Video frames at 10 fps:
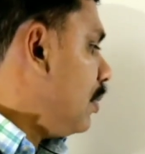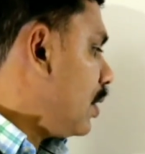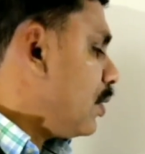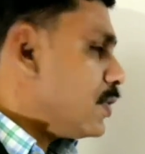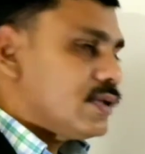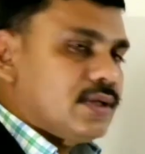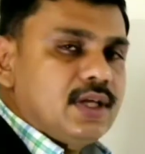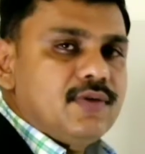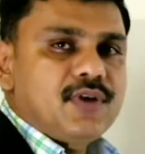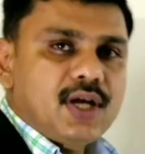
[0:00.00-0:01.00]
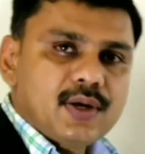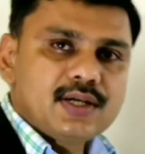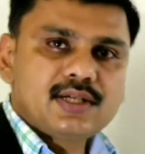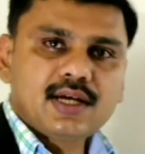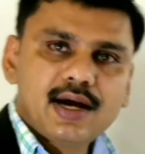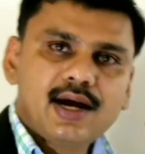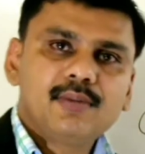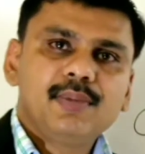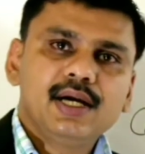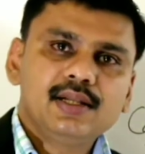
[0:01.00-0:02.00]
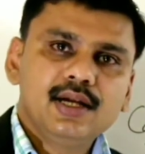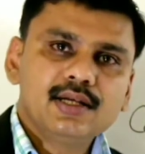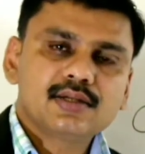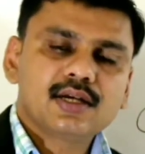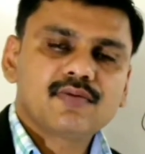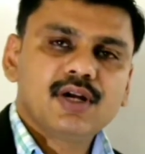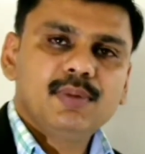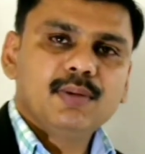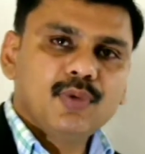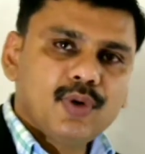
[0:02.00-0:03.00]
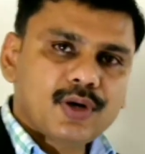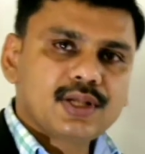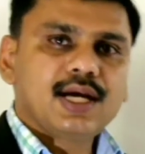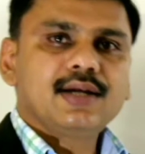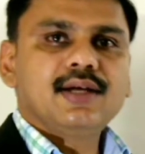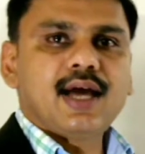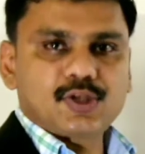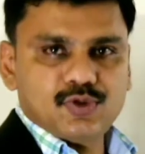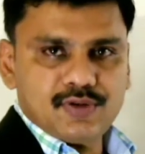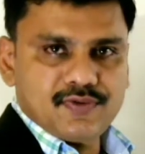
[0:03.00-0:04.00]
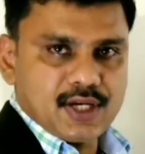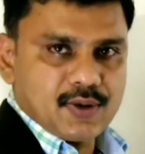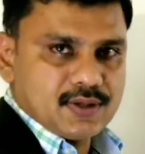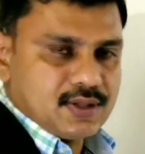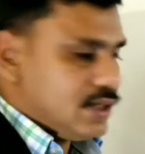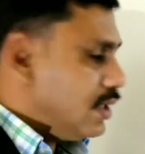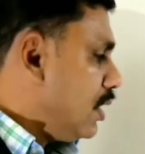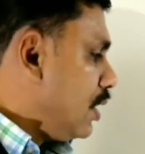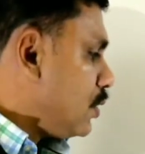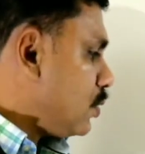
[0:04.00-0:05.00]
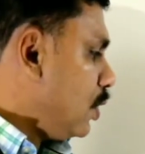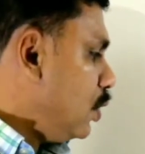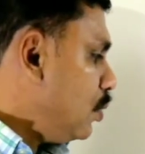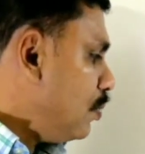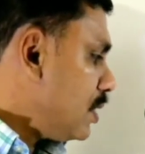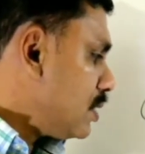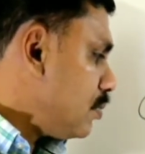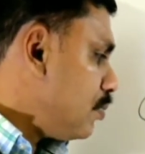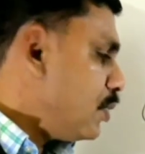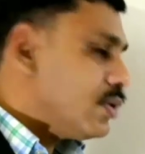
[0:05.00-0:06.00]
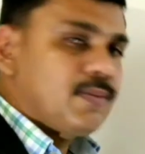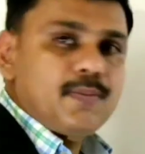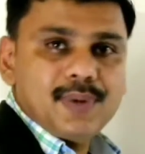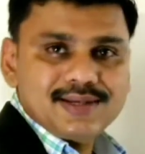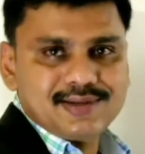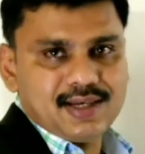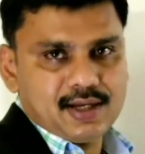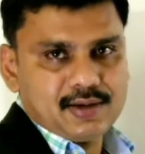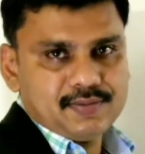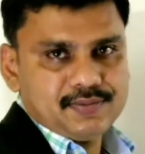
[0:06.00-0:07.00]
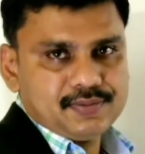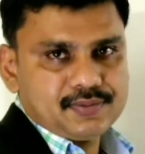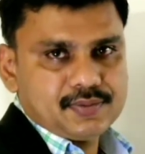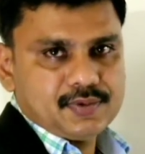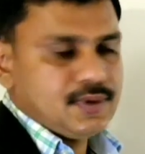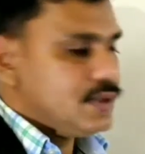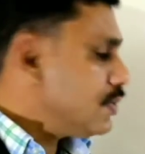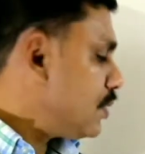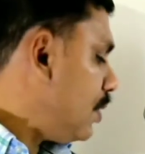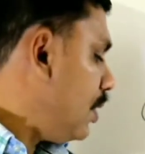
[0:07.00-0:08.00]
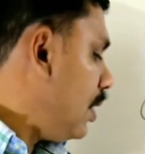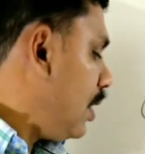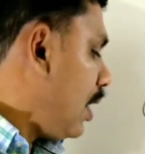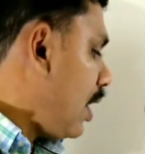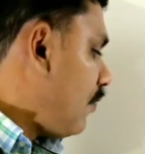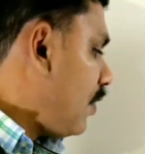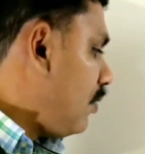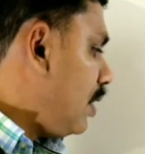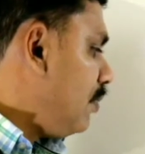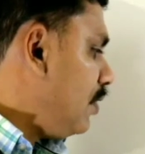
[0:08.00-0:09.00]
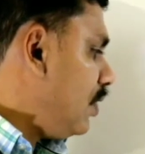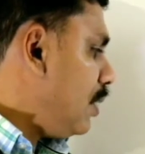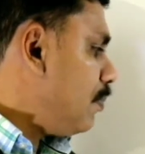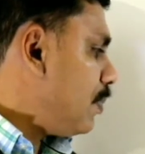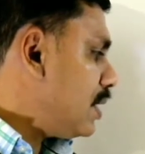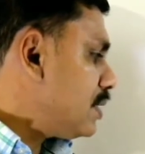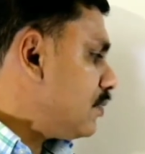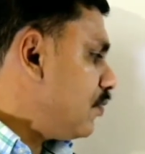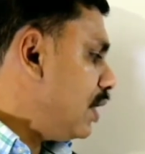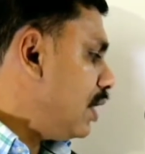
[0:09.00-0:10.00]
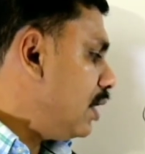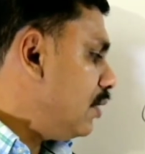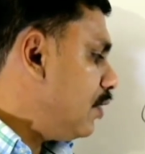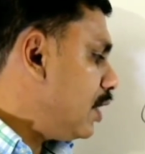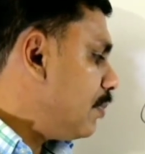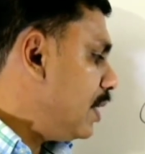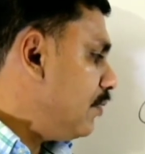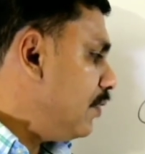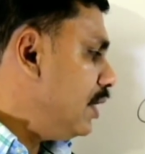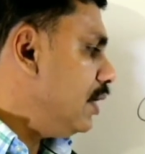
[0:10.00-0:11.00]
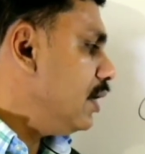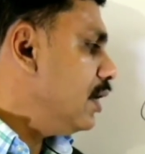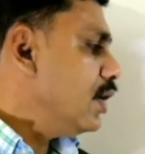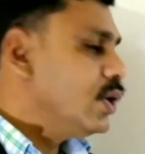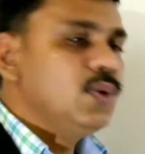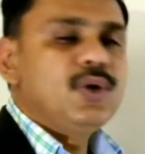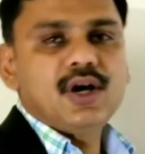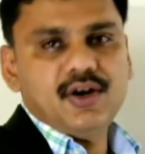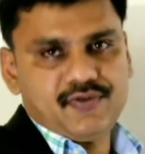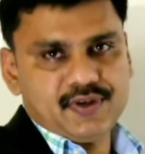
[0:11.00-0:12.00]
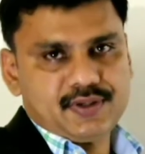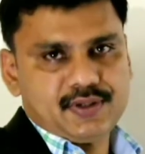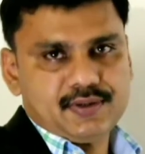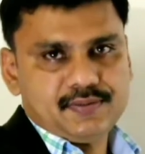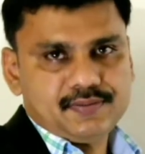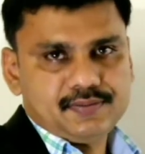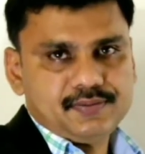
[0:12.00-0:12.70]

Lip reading: Because the frequency heard by the listener will be more than the actual frequency. So you must put plus here. So FL will be V plus VL divided by V into Fs.